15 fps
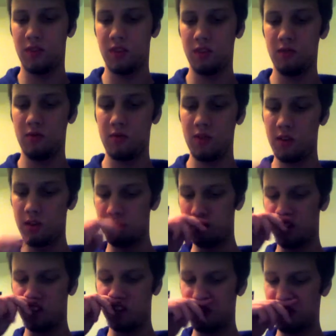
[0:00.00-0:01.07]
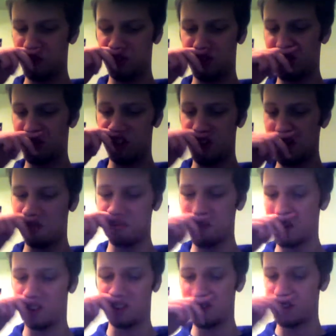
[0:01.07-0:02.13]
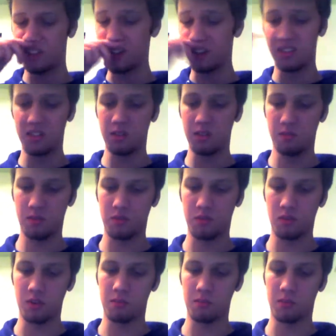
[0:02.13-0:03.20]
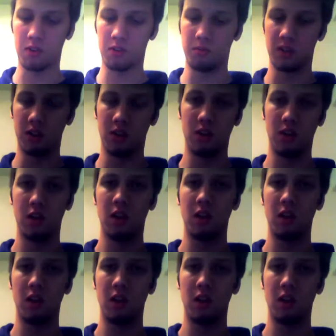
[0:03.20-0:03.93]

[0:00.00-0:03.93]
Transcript: This one I'm not so sure on. I might change it before tomorrow, but